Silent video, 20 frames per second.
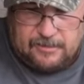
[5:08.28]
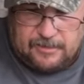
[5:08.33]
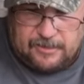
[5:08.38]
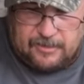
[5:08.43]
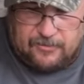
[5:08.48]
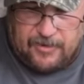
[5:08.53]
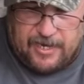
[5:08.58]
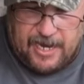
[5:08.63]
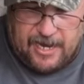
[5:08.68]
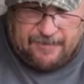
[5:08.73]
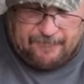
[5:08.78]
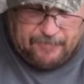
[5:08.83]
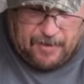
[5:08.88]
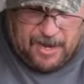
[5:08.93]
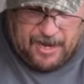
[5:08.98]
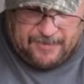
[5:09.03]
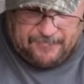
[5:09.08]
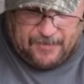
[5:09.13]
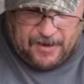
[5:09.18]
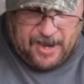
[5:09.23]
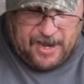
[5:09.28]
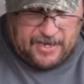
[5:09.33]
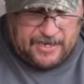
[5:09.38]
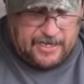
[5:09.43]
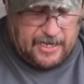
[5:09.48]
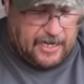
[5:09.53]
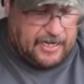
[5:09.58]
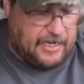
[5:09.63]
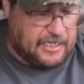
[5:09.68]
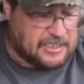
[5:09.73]
So we got a bipod.
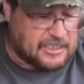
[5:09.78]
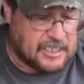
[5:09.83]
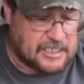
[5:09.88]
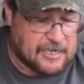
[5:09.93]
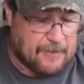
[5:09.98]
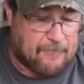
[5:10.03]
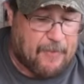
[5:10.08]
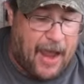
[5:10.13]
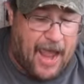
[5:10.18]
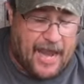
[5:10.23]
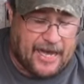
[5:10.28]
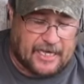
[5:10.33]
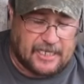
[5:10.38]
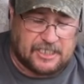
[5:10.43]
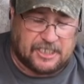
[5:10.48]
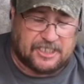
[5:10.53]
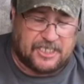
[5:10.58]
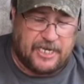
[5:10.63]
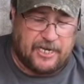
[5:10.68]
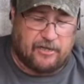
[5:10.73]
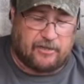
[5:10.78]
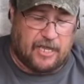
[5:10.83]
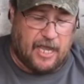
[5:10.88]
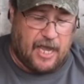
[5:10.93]
And this is a package deal,